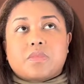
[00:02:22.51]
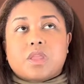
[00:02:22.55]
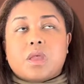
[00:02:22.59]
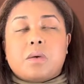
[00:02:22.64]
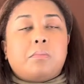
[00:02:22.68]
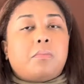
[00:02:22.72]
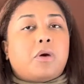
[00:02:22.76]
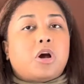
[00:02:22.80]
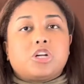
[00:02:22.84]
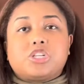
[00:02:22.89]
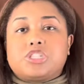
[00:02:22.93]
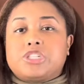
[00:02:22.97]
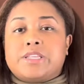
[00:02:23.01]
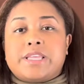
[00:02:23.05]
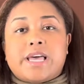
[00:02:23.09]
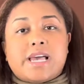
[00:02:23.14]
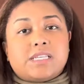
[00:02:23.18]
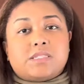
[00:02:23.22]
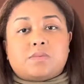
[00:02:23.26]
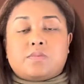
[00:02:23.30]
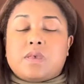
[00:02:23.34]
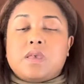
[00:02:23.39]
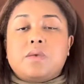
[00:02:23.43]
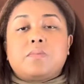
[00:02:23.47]

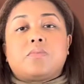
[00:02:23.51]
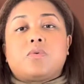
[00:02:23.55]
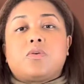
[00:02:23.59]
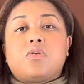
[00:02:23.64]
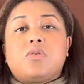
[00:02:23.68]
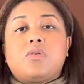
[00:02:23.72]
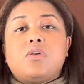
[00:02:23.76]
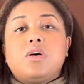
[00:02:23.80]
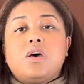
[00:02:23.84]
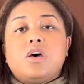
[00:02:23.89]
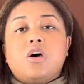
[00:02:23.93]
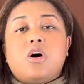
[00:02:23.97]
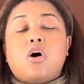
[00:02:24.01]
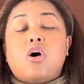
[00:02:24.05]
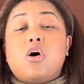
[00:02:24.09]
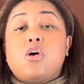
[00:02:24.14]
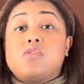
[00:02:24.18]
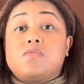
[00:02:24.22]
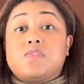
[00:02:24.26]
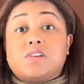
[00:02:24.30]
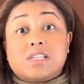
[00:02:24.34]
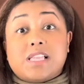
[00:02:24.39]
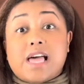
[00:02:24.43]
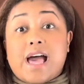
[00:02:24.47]
marginalized people
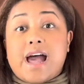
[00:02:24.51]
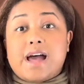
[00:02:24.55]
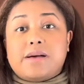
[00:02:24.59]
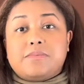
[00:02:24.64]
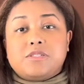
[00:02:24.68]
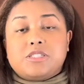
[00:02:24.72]
overlap.